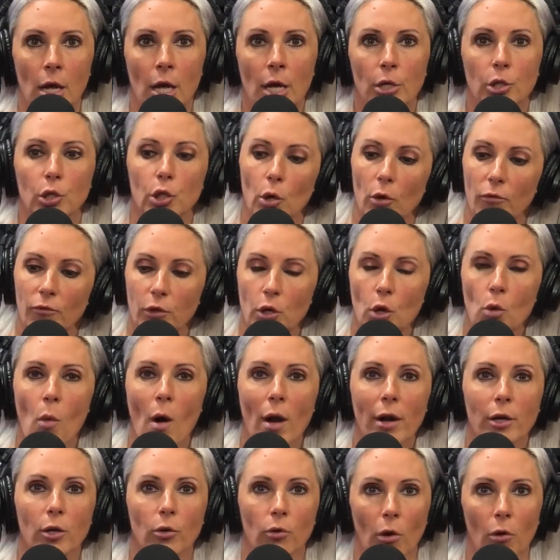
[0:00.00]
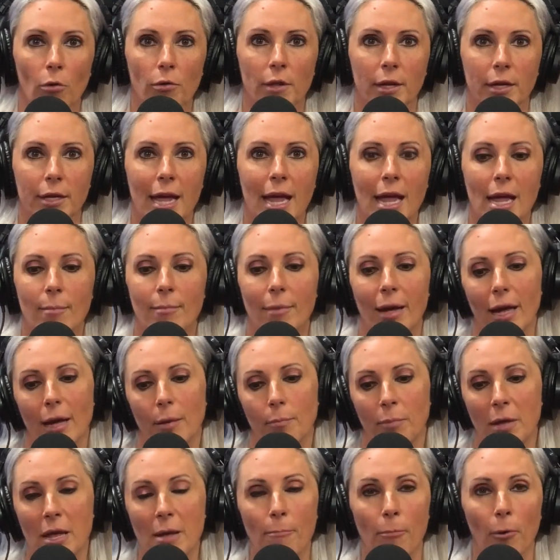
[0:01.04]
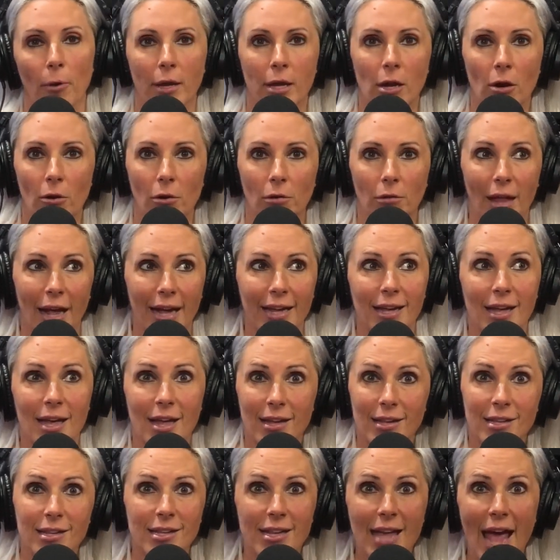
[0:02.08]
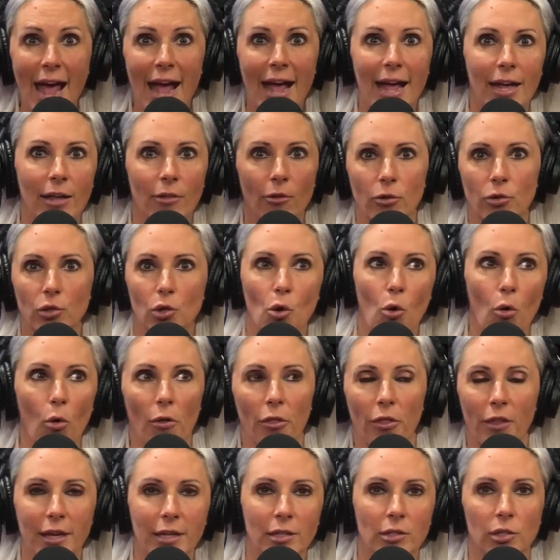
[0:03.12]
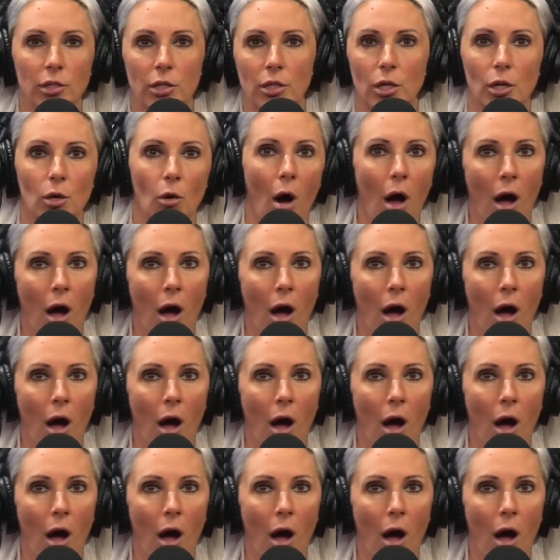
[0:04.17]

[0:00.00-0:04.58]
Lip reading: So if you want to grow the game, people here are like, yay, there's cool things to do.